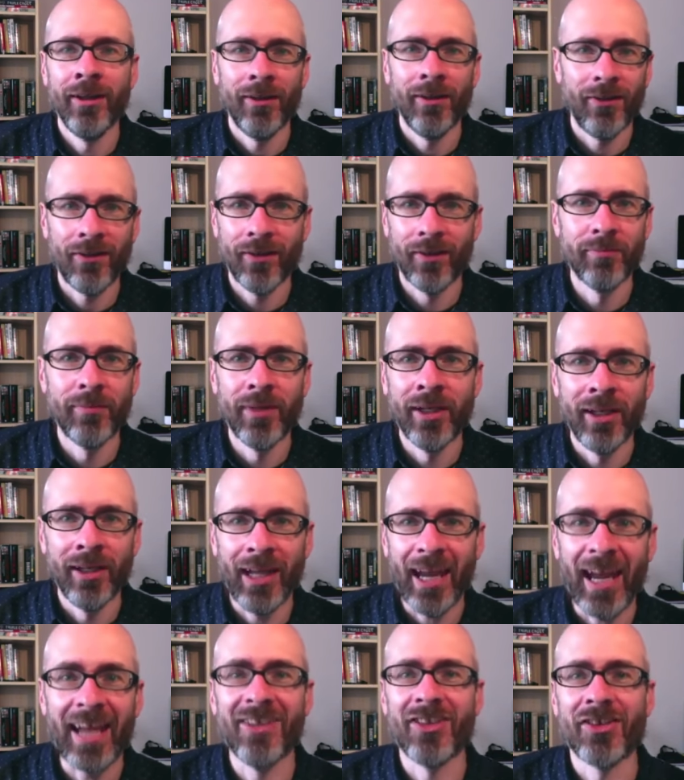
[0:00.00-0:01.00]
some
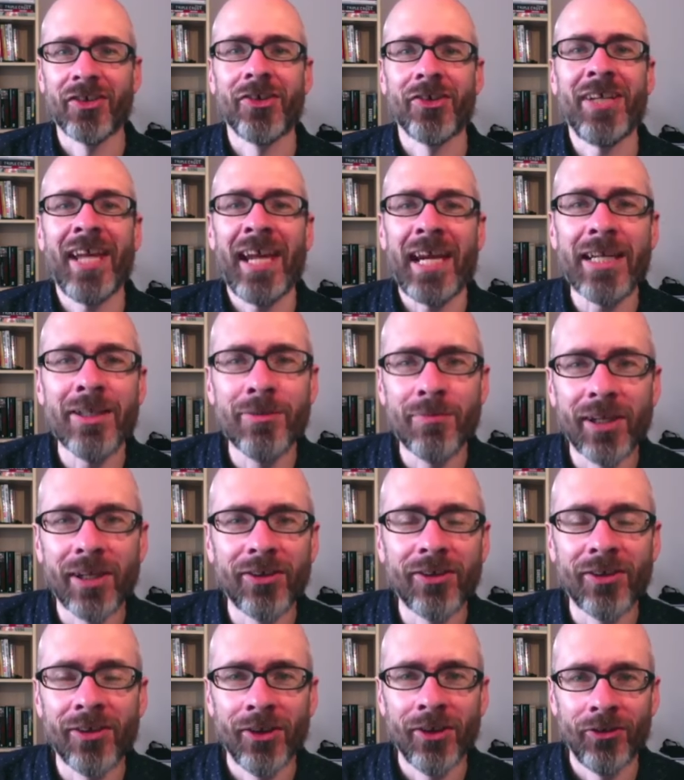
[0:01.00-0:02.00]

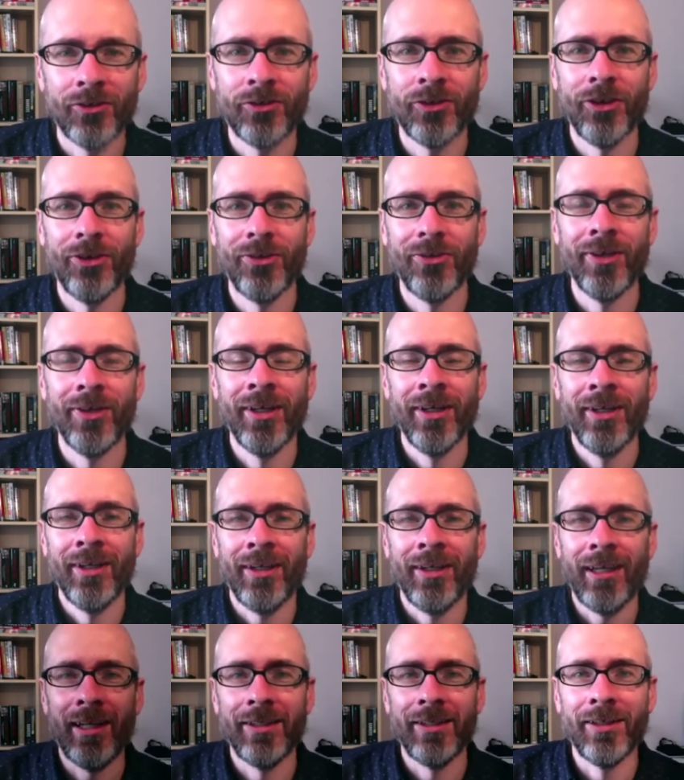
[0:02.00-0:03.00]
entertainment show
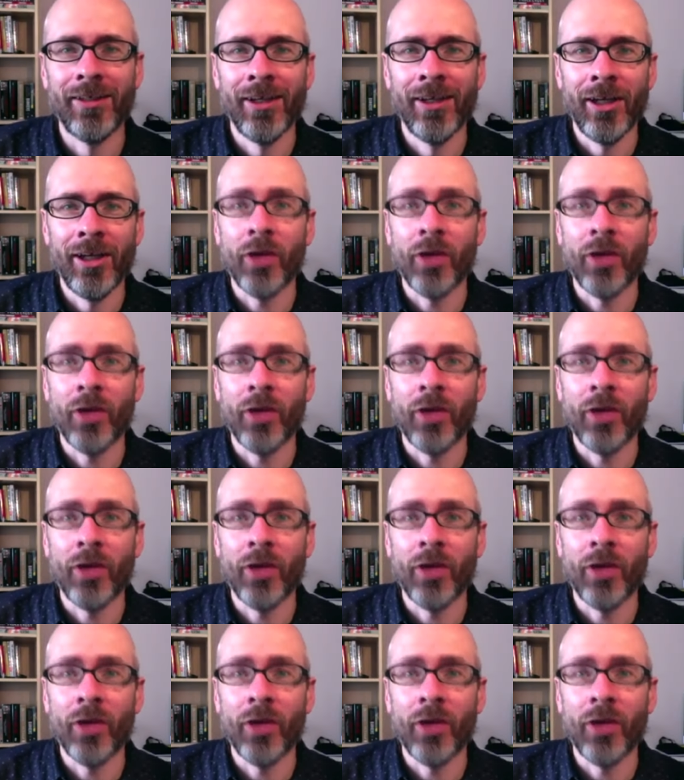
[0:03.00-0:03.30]
and